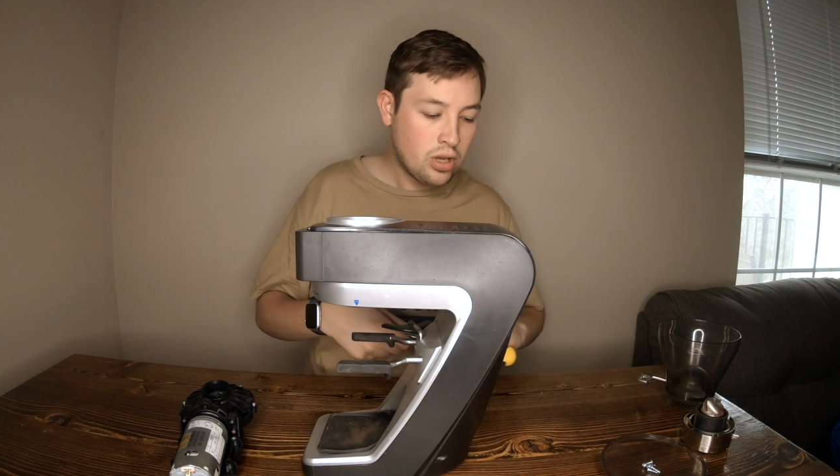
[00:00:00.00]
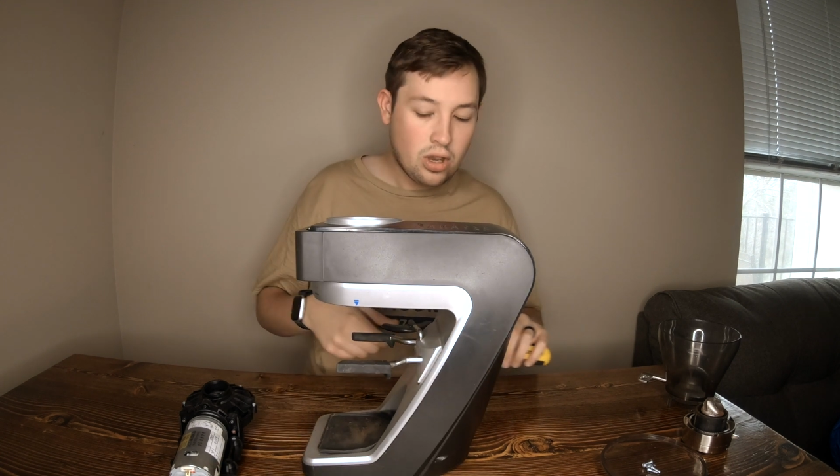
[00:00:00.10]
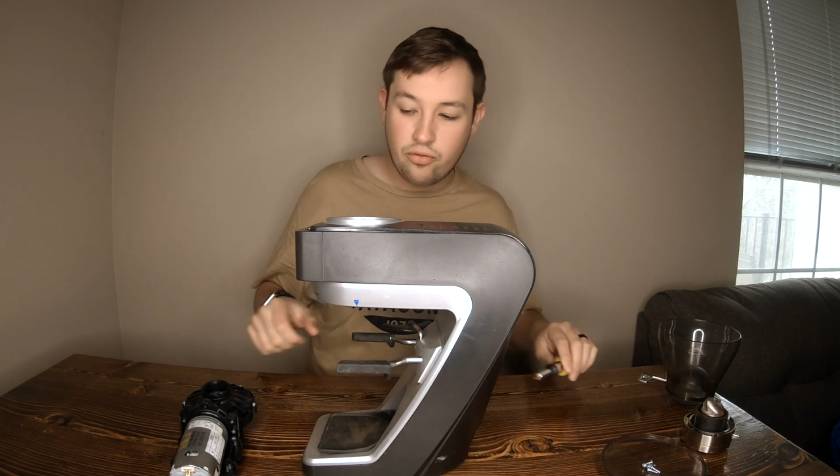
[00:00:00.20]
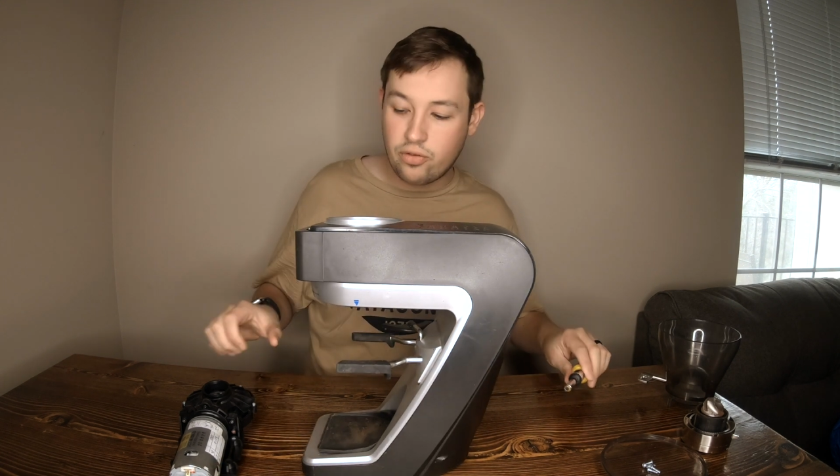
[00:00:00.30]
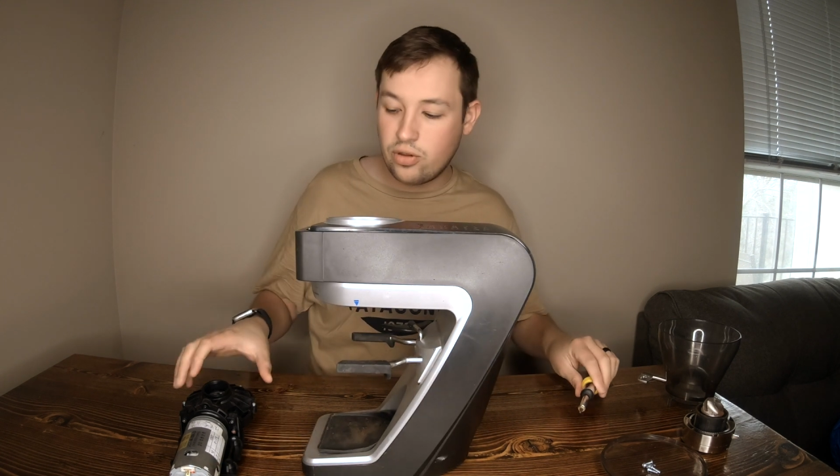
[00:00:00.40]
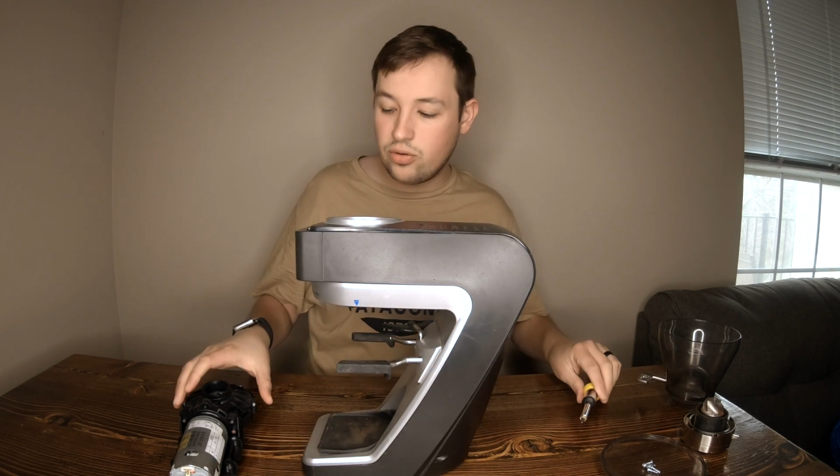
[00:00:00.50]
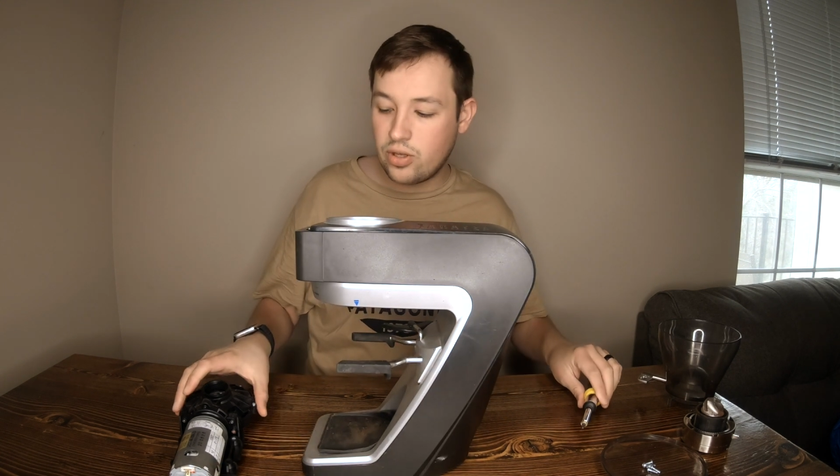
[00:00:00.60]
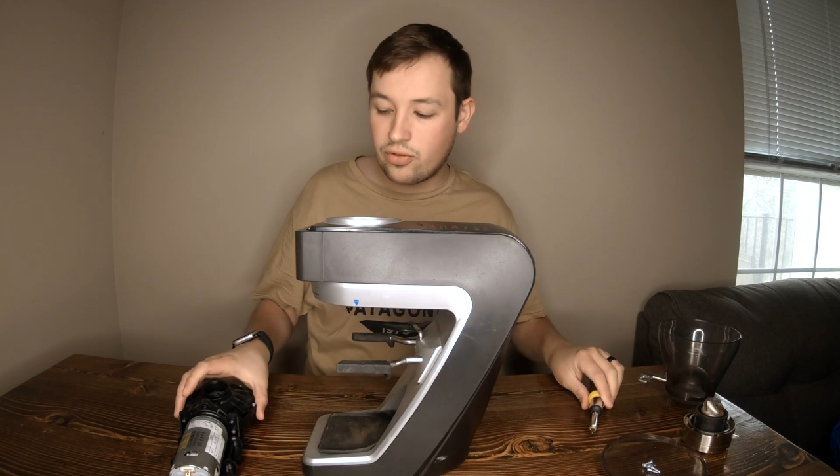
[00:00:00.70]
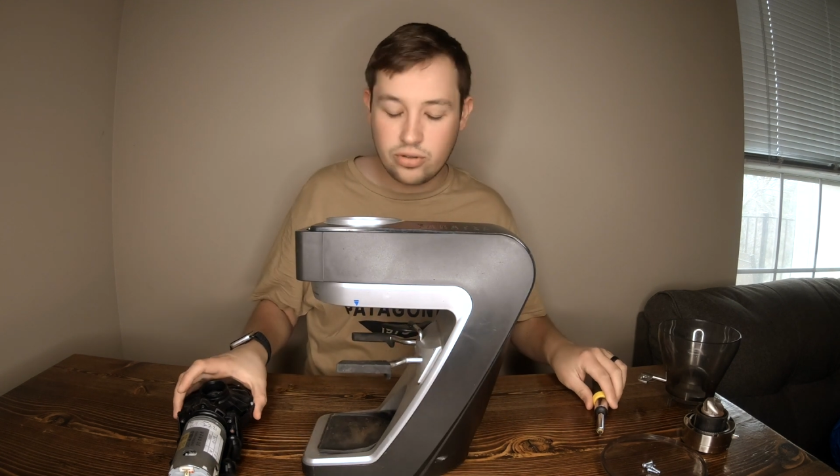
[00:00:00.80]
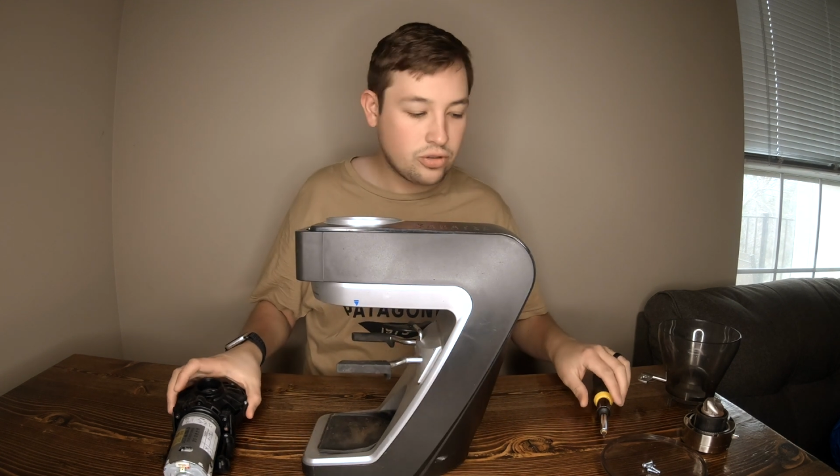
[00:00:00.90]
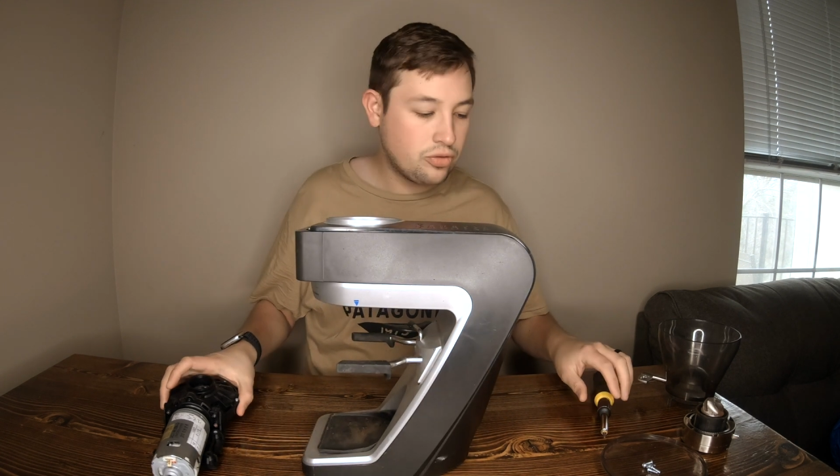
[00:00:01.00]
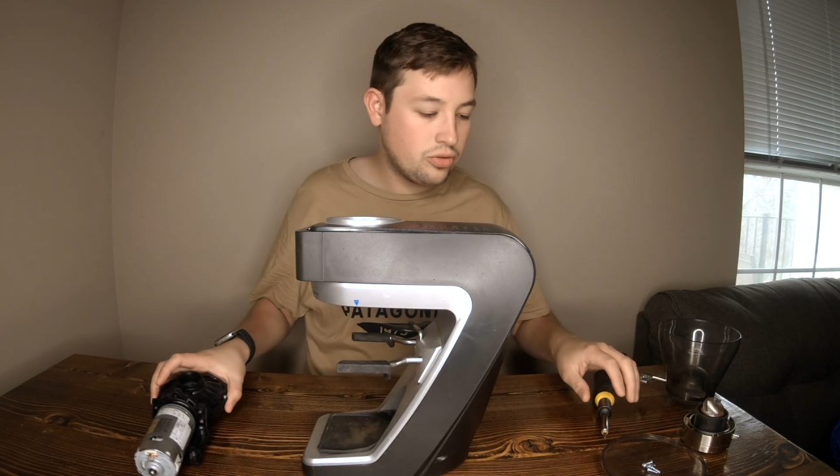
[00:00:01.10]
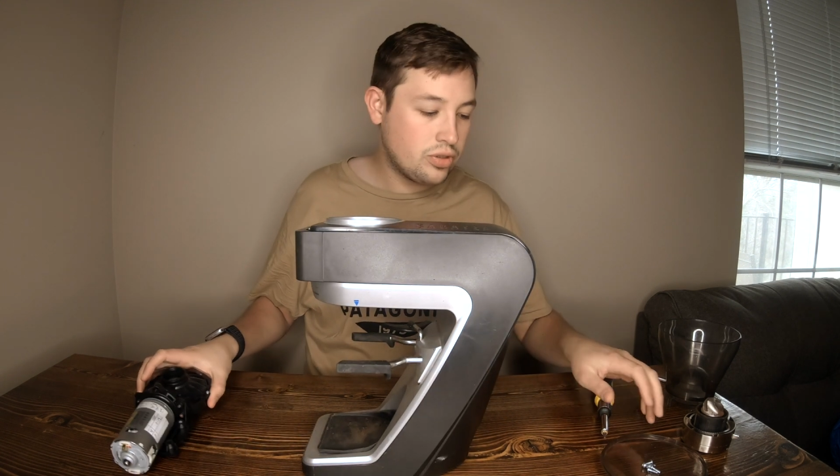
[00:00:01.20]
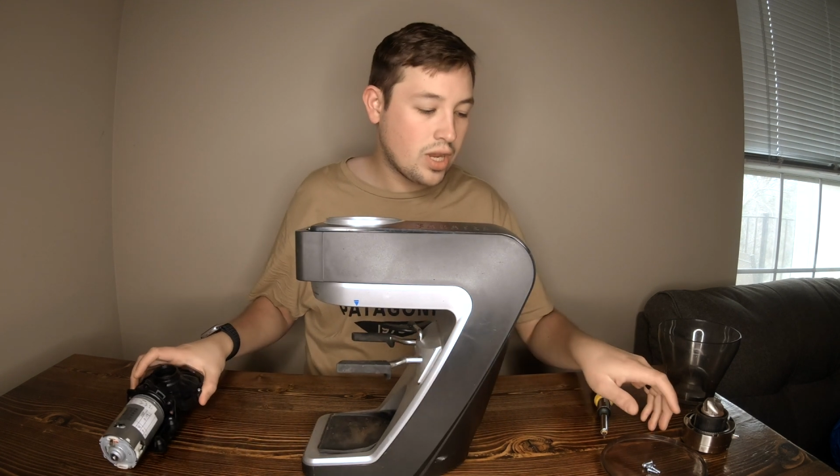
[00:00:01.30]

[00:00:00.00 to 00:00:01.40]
a few different screws.